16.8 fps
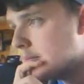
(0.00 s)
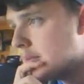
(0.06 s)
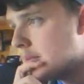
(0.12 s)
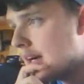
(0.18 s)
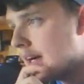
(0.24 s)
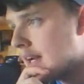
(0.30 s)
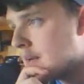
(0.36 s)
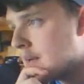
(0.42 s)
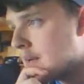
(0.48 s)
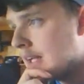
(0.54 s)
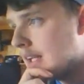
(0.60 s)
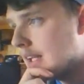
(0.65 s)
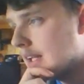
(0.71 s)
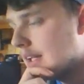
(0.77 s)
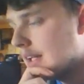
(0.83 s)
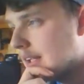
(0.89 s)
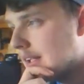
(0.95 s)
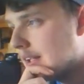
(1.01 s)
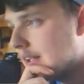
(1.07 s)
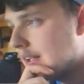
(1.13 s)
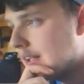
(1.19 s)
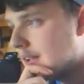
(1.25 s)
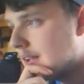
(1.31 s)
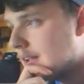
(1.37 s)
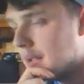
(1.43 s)
But I might
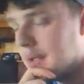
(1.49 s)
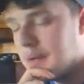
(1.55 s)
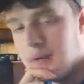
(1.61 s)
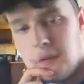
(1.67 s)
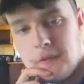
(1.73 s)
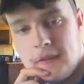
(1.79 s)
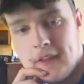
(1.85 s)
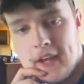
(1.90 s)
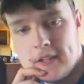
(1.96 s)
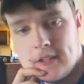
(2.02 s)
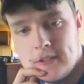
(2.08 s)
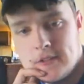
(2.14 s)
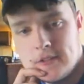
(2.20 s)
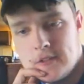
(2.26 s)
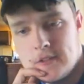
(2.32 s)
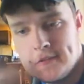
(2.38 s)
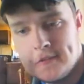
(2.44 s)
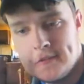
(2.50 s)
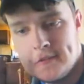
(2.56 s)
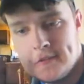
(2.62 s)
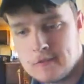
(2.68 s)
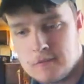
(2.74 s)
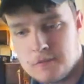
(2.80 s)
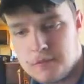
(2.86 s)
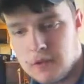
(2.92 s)
play around with that just
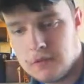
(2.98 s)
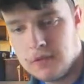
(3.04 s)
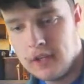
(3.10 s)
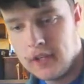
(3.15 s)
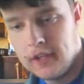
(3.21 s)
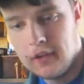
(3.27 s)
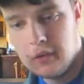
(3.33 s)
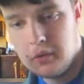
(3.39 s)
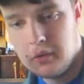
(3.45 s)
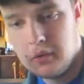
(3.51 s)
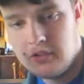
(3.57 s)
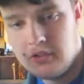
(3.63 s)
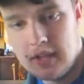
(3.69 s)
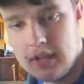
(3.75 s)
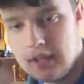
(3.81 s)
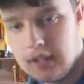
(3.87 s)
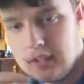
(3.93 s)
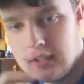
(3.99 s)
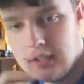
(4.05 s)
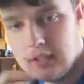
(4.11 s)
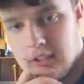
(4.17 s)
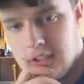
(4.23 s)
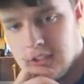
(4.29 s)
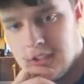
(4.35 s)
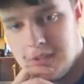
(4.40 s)
for video's sake.
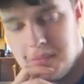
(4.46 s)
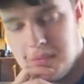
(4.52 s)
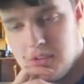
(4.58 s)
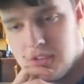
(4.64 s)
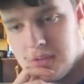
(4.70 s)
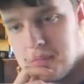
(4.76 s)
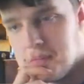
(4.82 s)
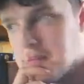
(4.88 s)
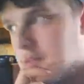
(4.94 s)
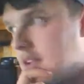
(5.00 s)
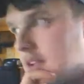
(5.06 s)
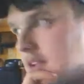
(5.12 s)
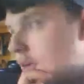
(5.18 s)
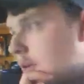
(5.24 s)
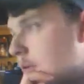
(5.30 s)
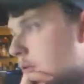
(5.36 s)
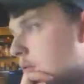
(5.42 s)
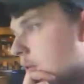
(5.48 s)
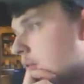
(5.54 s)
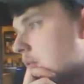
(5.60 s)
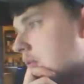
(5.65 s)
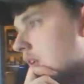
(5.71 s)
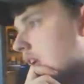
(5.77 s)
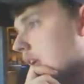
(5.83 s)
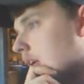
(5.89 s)
It'll give me something to do for
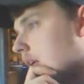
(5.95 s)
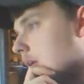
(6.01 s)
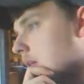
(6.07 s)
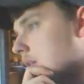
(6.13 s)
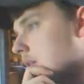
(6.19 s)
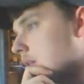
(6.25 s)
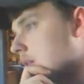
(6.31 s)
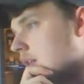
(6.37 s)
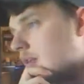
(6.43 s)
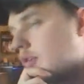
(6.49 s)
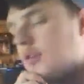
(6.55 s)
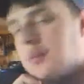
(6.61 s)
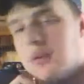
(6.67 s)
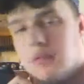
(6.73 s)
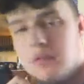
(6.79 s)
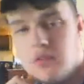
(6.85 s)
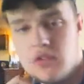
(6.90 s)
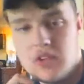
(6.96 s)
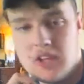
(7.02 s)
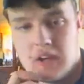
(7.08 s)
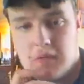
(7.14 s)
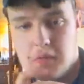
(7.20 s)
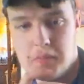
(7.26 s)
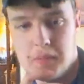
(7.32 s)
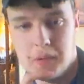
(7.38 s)
video and show you some different
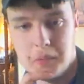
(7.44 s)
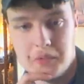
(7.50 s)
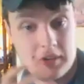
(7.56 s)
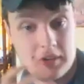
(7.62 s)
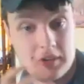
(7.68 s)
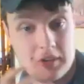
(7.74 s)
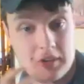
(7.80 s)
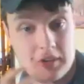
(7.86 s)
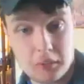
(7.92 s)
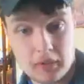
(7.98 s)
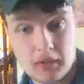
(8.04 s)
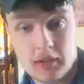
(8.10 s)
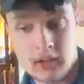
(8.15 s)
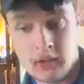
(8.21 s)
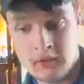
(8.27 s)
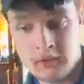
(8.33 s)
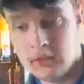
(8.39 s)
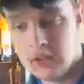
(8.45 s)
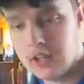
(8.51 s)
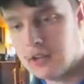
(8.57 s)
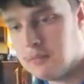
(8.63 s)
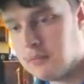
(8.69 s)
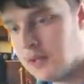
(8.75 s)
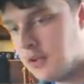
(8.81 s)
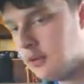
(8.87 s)
stuff about on
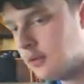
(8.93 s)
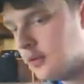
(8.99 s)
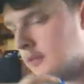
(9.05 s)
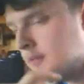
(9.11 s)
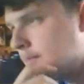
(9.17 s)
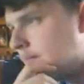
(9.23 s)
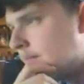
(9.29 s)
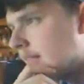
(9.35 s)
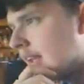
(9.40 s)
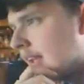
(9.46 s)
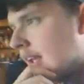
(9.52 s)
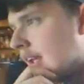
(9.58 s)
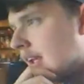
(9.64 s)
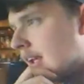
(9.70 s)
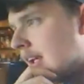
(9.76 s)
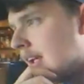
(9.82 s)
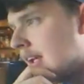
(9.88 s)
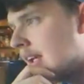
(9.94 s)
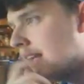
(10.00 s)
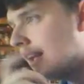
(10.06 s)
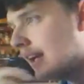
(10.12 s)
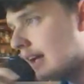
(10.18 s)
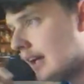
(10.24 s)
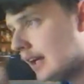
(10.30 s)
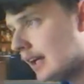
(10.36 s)
like I've been doing.
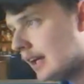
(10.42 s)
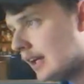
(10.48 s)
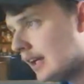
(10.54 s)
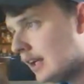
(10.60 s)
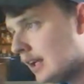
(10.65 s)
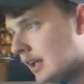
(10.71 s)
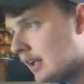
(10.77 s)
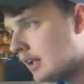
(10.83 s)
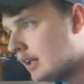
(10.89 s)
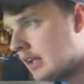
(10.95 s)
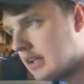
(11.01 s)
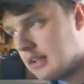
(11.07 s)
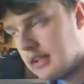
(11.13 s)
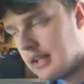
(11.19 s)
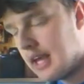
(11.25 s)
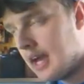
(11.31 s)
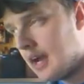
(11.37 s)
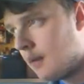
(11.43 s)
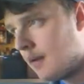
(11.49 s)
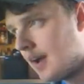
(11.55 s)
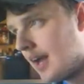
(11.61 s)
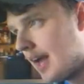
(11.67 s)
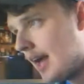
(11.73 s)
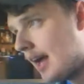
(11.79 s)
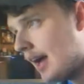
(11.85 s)
And
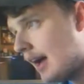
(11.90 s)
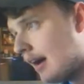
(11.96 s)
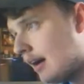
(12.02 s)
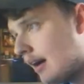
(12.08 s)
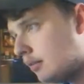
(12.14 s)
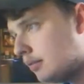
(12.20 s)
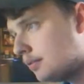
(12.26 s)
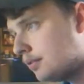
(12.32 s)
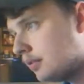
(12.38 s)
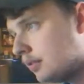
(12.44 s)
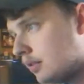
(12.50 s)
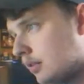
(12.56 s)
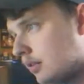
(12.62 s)
now I have,